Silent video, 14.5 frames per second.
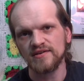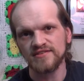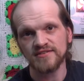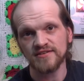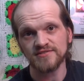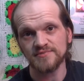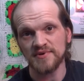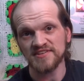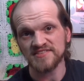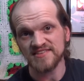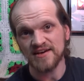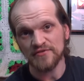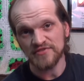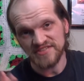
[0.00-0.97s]
He talks about
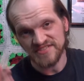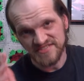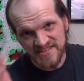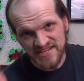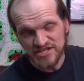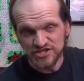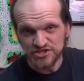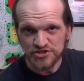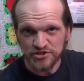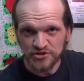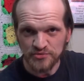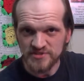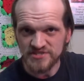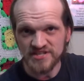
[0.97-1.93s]
Southeast
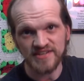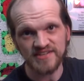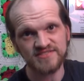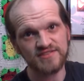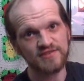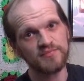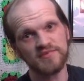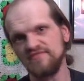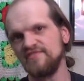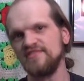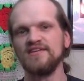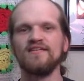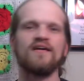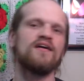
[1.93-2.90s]
Asia, which I guess could be
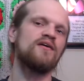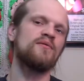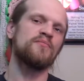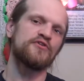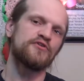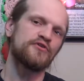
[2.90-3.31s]
Vietnam or